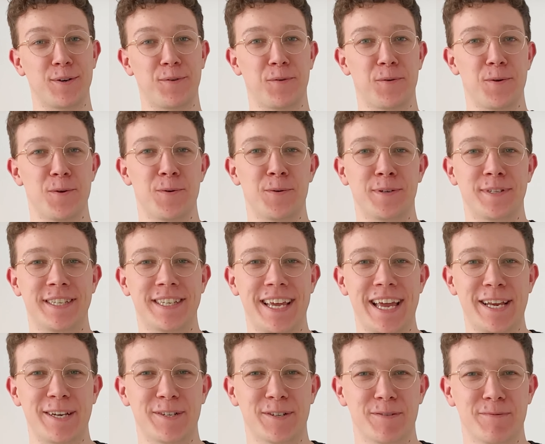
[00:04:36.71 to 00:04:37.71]
for your
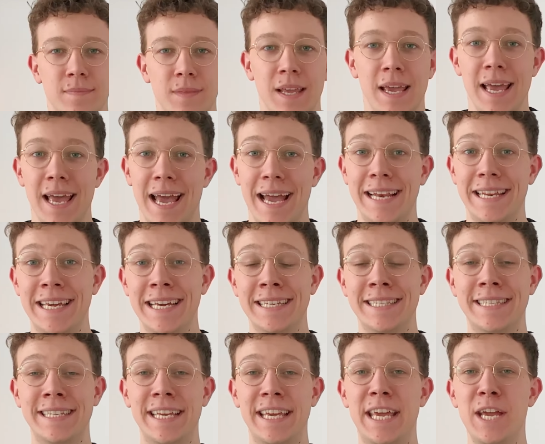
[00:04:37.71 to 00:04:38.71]
sketch. And
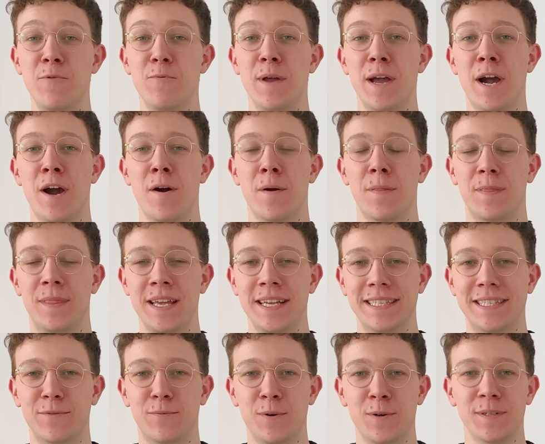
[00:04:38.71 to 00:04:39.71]
yes, here we are.
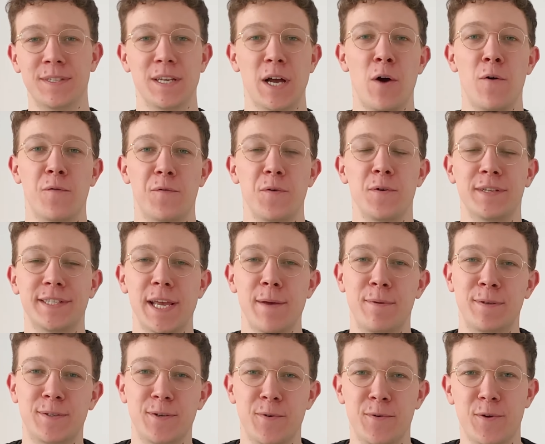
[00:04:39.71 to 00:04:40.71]
This was our first
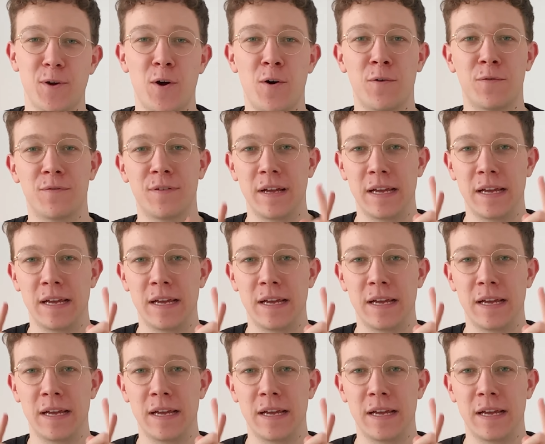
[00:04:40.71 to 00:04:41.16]
episode of